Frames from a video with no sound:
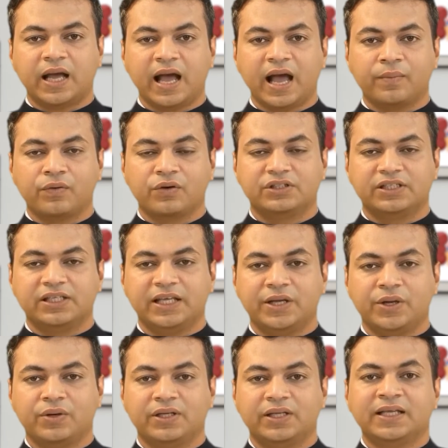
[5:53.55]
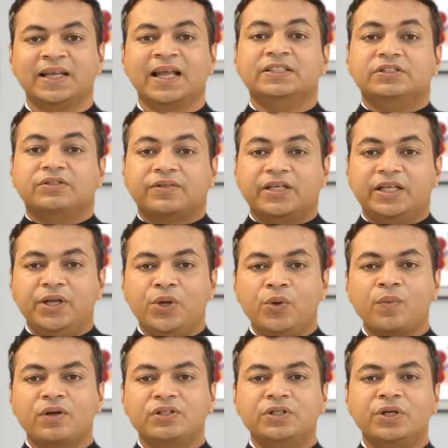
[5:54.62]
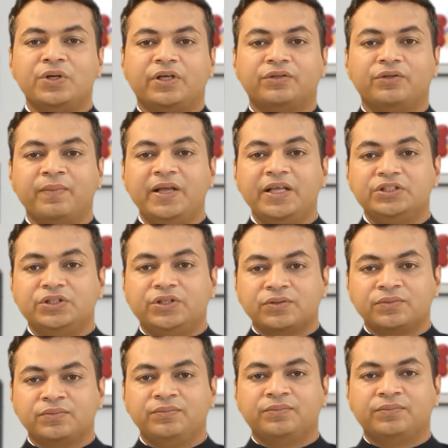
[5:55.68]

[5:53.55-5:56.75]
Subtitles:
I will see you in the next video with new information.